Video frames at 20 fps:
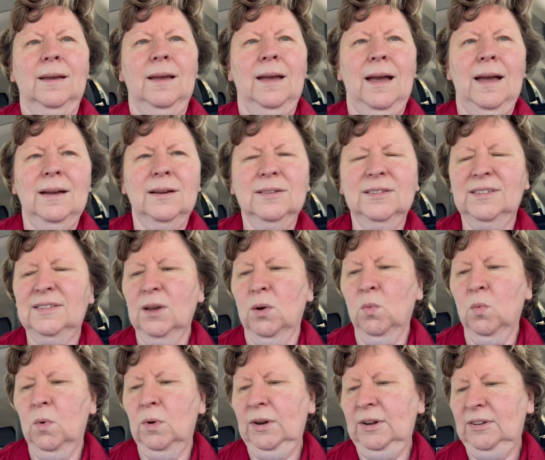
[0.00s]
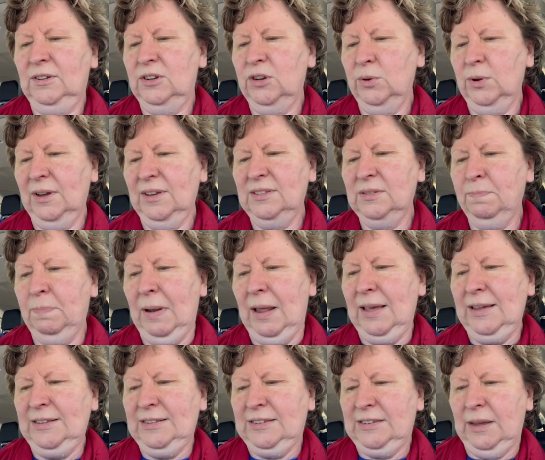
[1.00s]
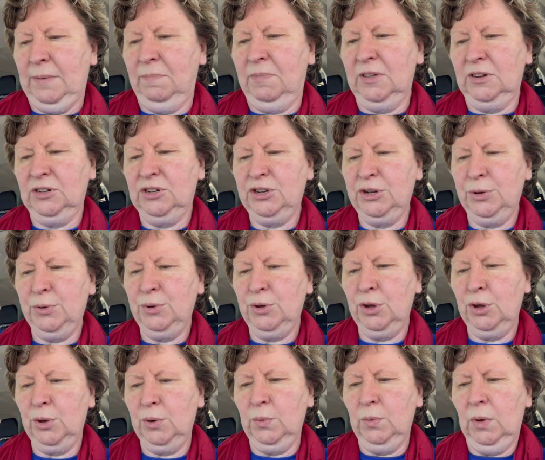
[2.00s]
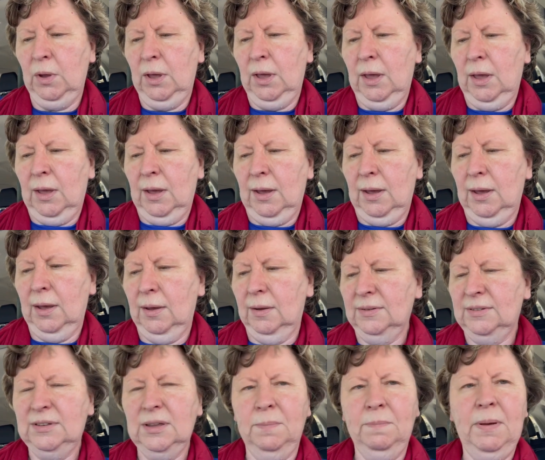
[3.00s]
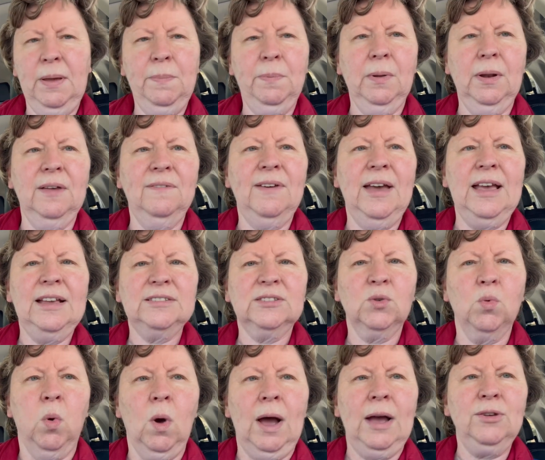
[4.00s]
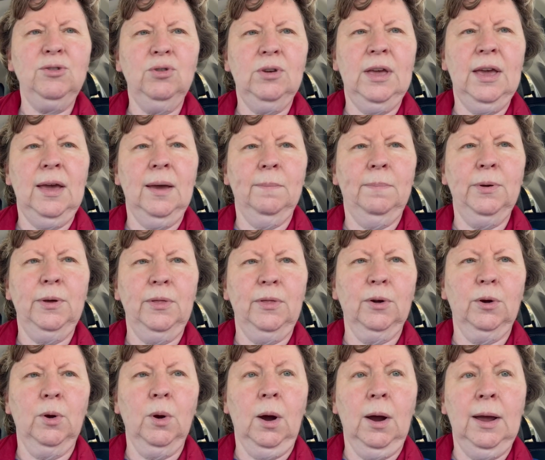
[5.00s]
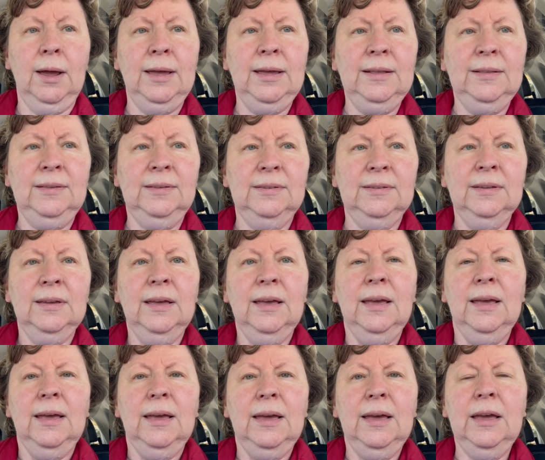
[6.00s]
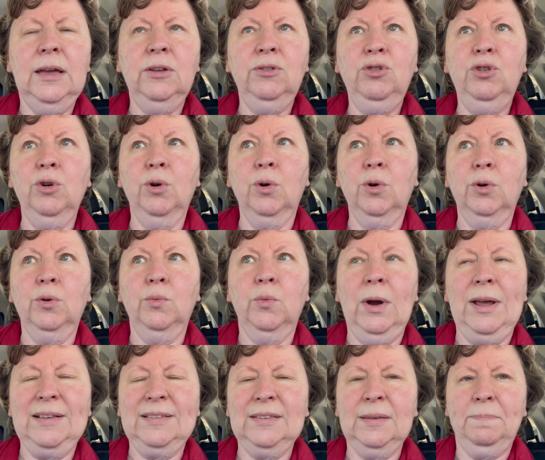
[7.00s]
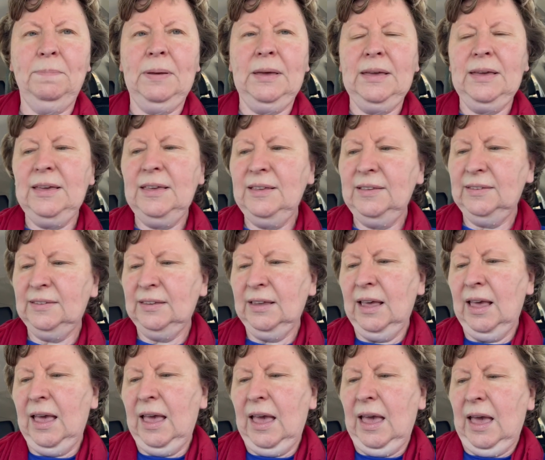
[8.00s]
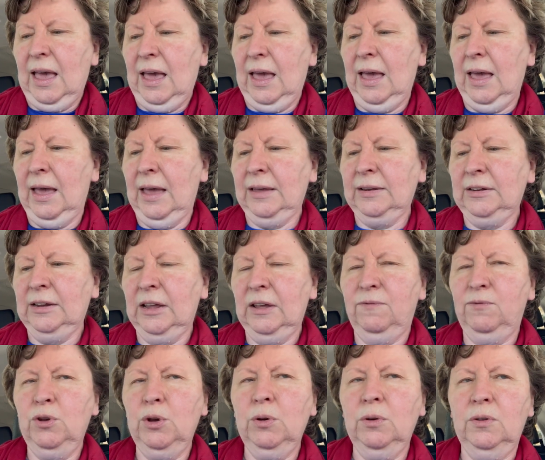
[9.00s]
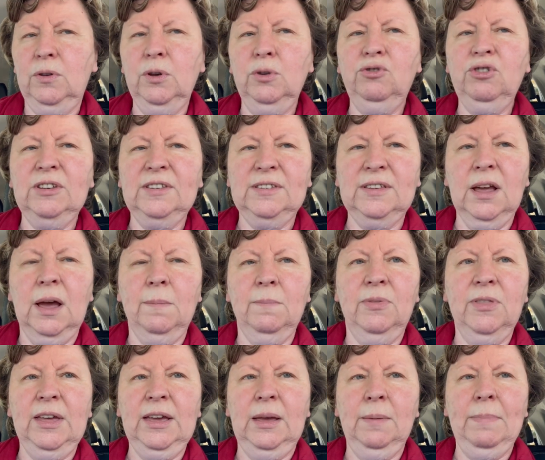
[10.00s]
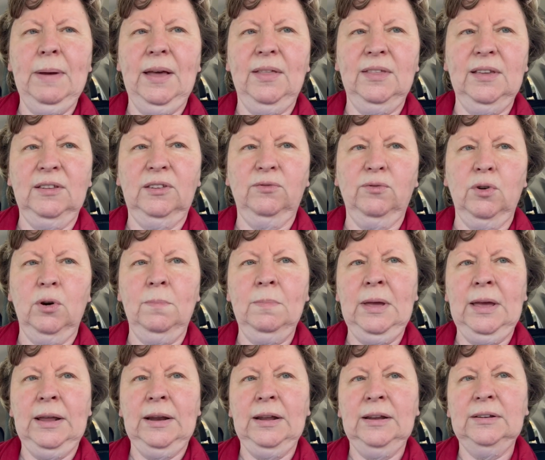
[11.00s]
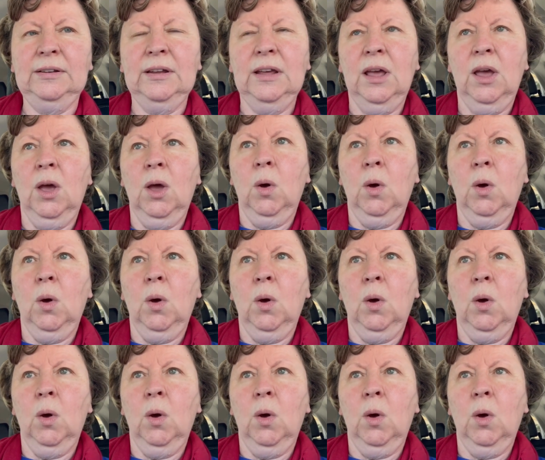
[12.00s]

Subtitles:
I also wanted to explain something to you. Some people have asked why you can't put the grains in your recipes. And if you just stop and think about this for a minute.